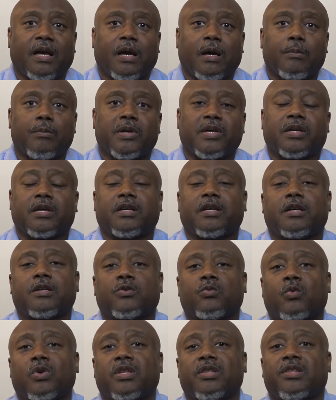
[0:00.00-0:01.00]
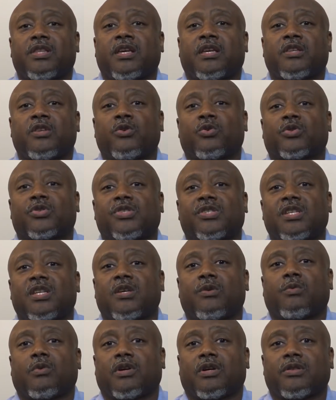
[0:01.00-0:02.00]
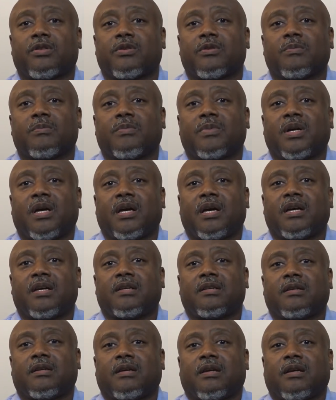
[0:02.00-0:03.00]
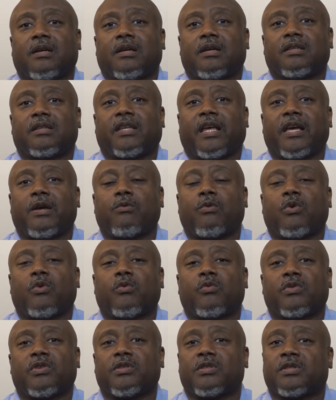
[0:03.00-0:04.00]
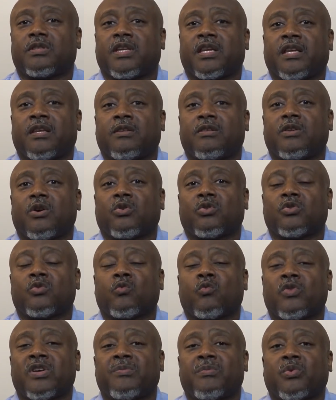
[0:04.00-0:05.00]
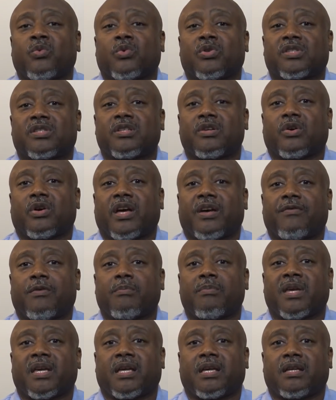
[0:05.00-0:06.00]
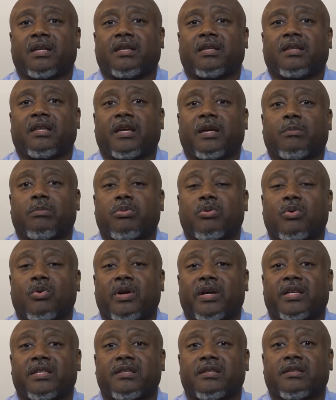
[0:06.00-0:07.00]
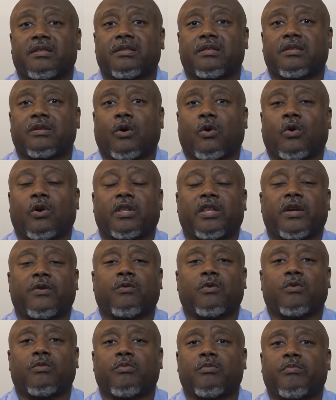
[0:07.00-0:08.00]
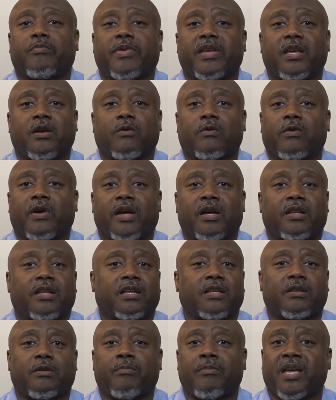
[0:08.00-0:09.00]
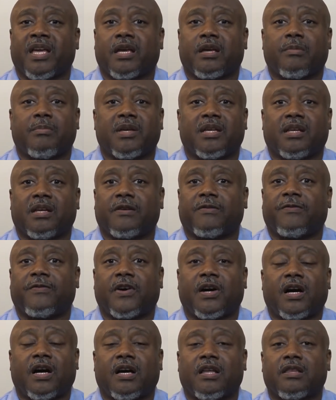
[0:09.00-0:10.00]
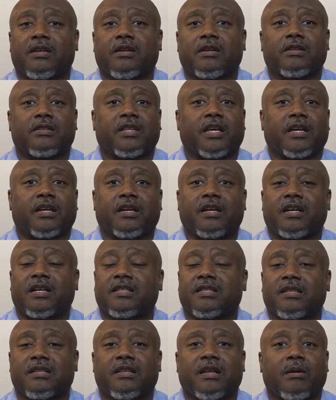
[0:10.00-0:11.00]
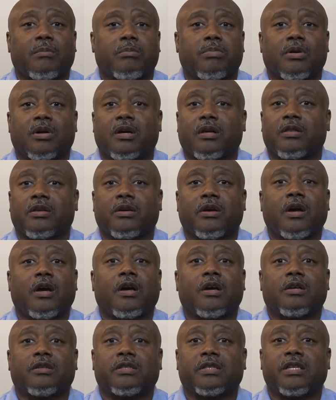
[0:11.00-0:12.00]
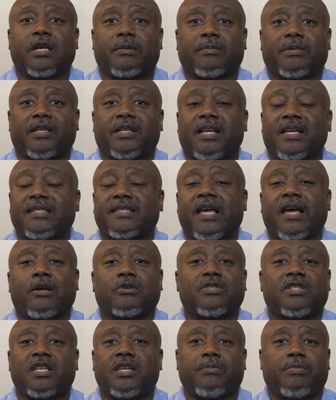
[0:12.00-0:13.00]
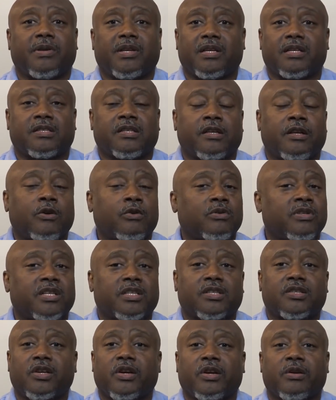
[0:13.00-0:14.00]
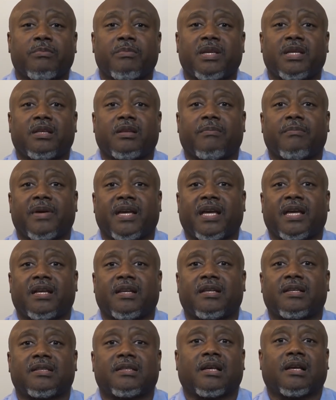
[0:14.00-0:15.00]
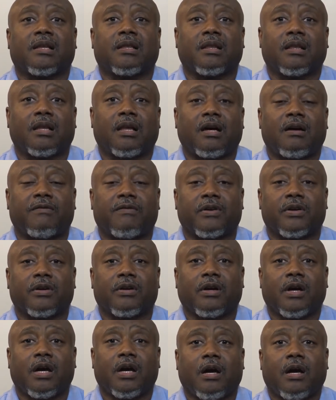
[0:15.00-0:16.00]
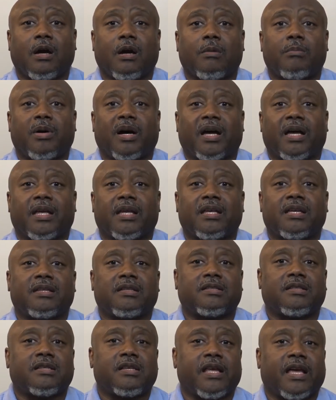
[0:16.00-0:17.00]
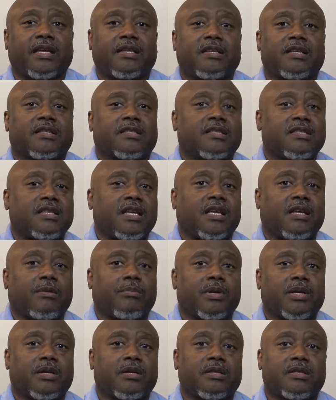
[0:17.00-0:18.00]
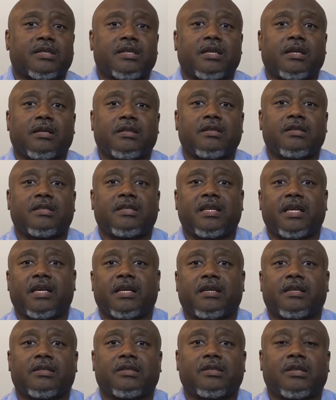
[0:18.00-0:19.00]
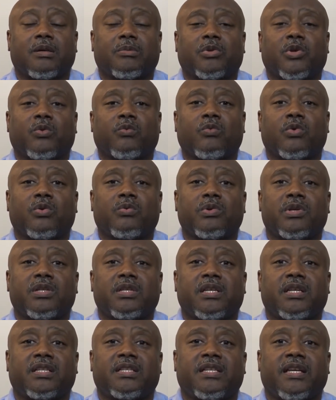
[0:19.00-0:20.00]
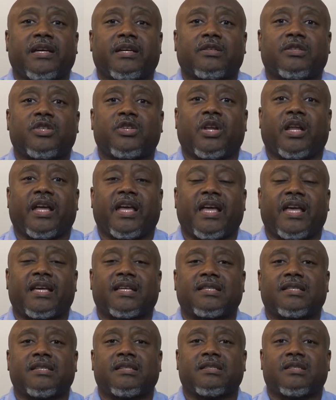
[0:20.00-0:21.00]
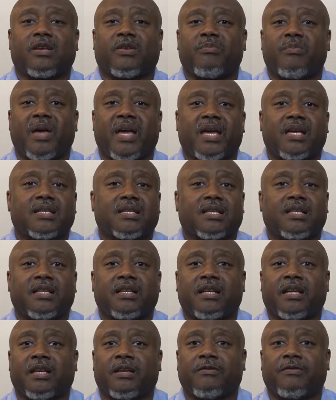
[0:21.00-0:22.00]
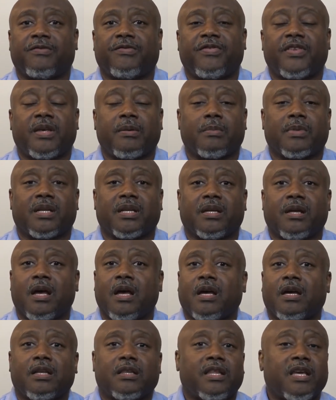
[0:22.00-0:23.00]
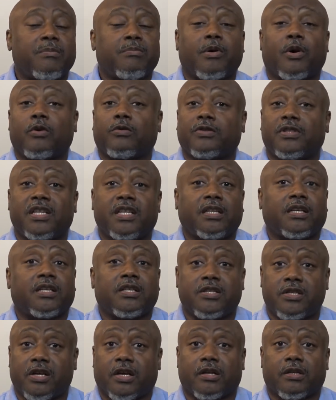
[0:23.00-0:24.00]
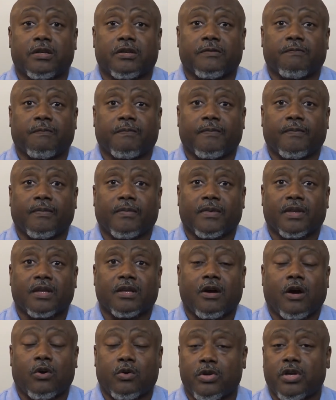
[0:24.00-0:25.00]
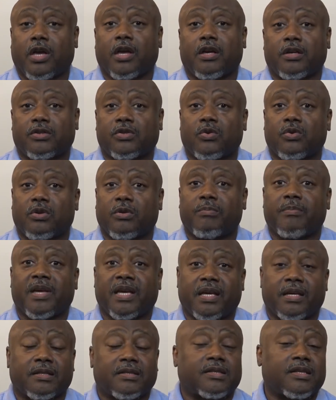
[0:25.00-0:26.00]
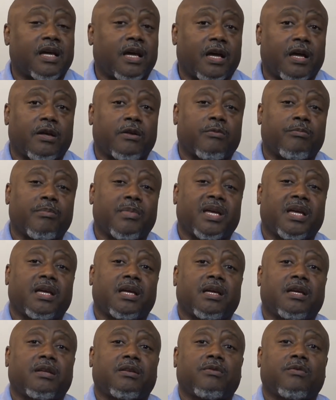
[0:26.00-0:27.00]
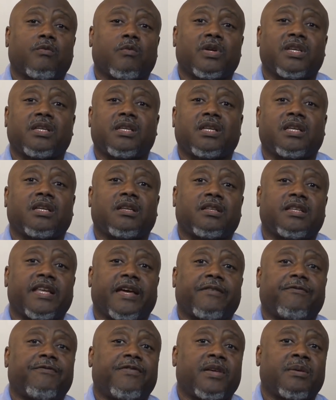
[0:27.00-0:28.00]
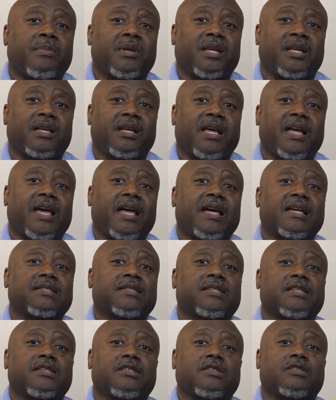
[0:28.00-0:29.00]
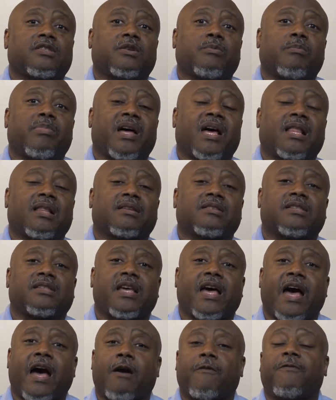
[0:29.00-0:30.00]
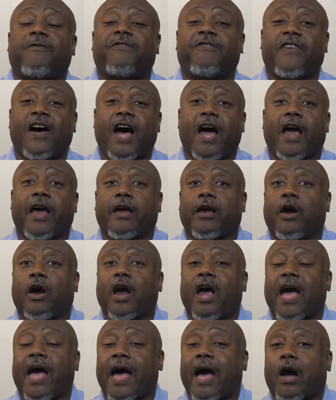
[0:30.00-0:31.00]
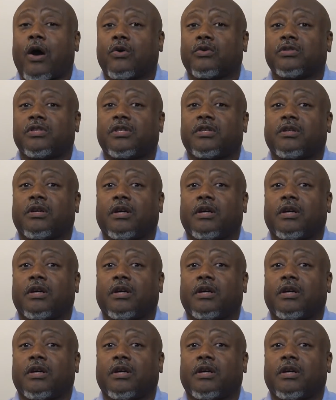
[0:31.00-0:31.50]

Because one thing you'll see with them, they will eat, those women will still have a man in their presence or they will be around the man could be their father their cousin their brother something that's how deep it is it don't necessarily mean the man is a lover but he's they just need it because he understands something. When we get down to the essence of masculine and feminine, they both need each other. Oh yeah, it's on the man side. man, we need that feminine essence to balance our fire out.